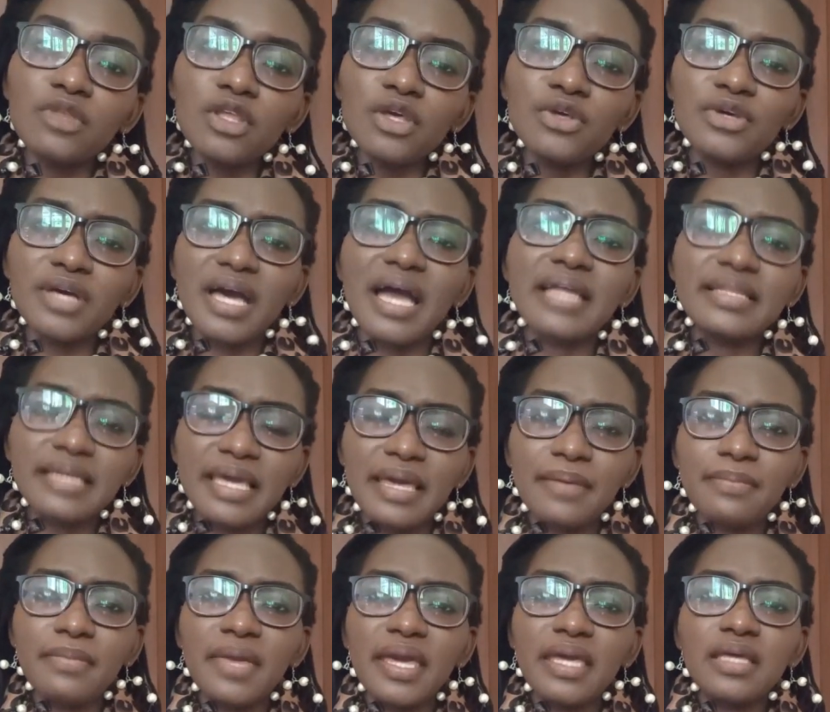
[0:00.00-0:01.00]
you can
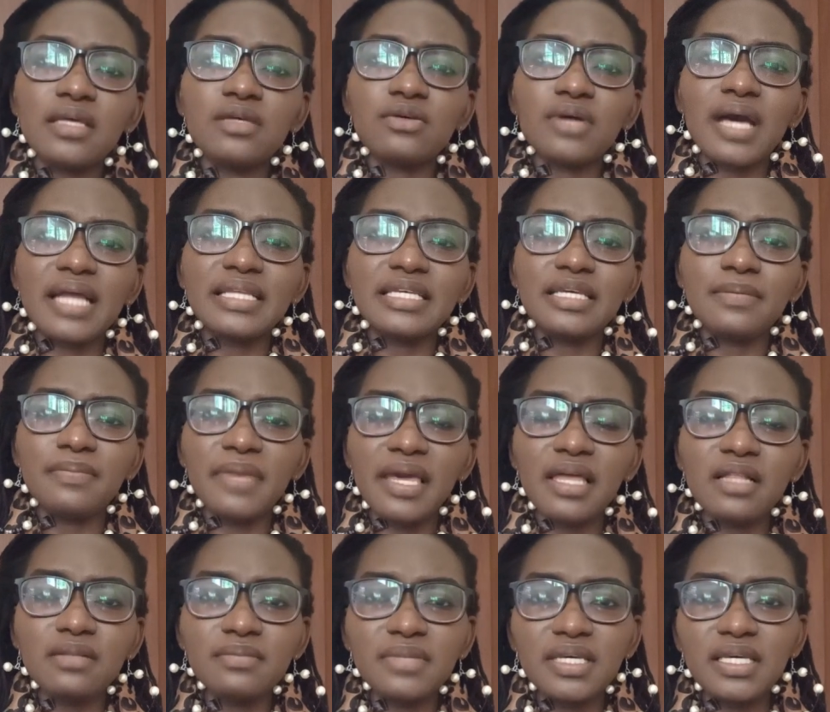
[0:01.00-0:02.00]

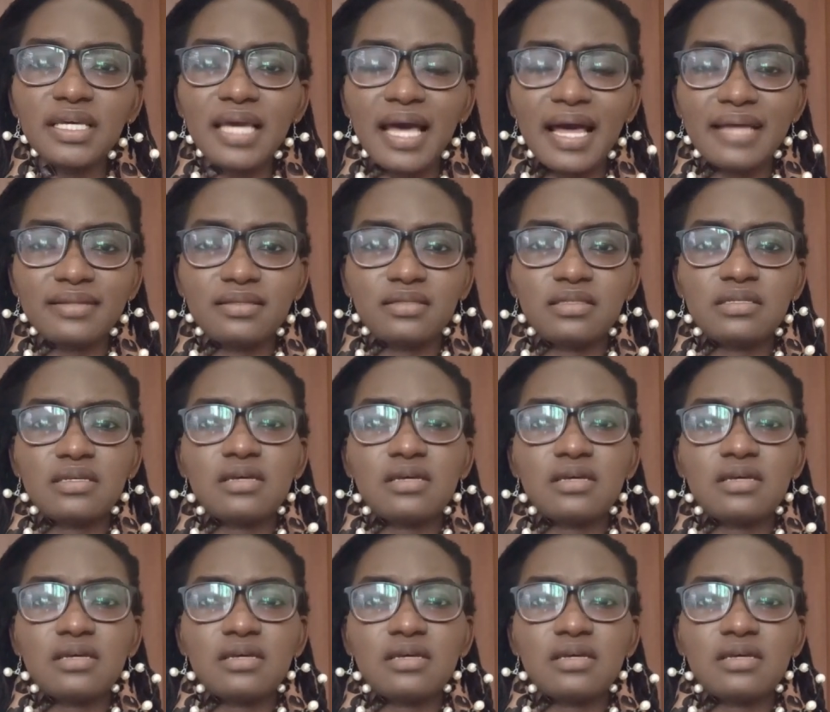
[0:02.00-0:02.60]
email me at